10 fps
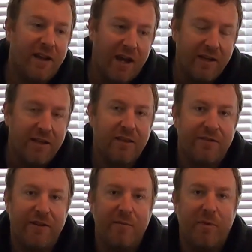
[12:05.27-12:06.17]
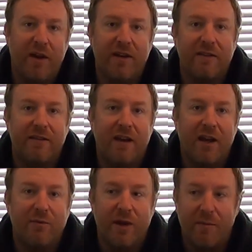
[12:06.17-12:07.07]
Got to get the Jeep back
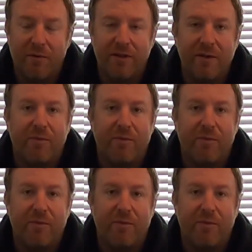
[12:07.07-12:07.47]
inside. We got plenty